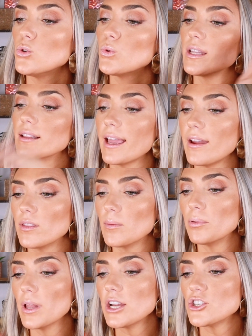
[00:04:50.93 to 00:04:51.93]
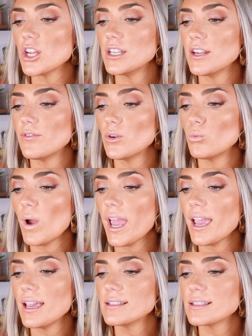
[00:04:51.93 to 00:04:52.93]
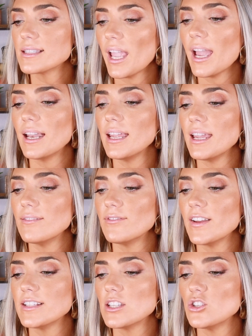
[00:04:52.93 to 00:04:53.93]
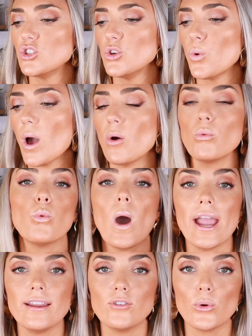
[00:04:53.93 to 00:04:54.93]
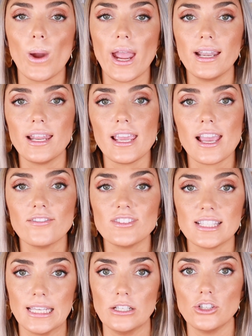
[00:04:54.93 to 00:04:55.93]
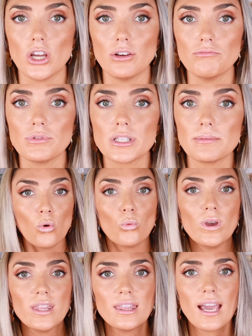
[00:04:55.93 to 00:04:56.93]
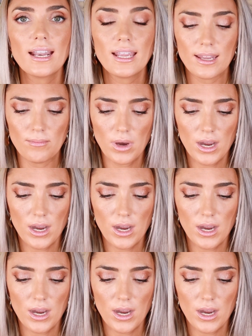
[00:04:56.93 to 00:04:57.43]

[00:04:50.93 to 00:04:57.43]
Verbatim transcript: you can layer the blush in different ways, and it fits into a wide variety of skin tones. With that in